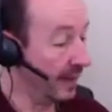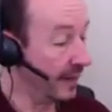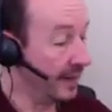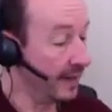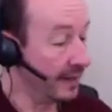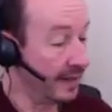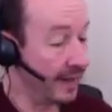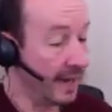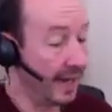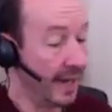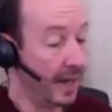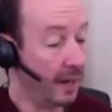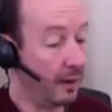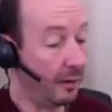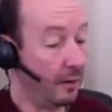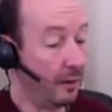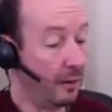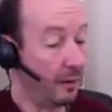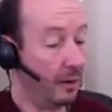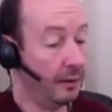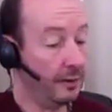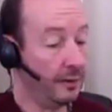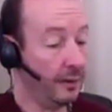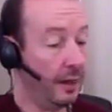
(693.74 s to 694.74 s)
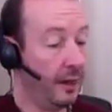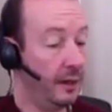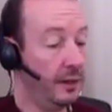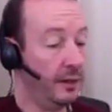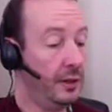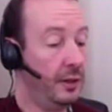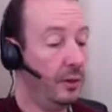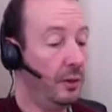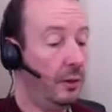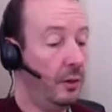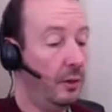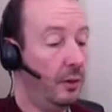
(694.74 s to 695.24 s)
Now, on
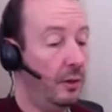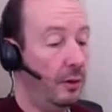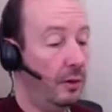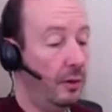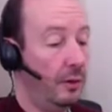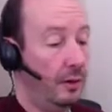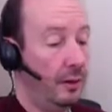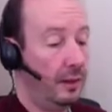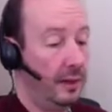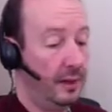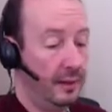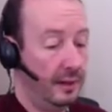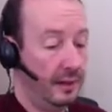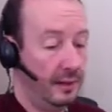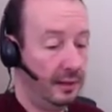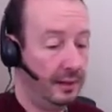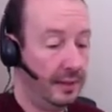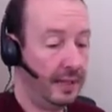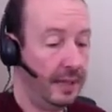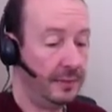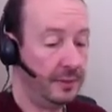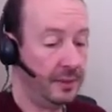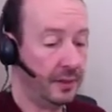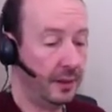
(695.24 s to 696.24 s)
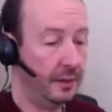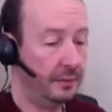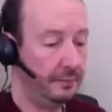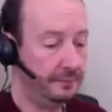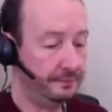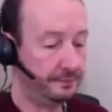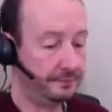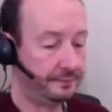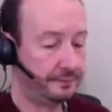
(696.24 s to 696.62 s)
your laptop,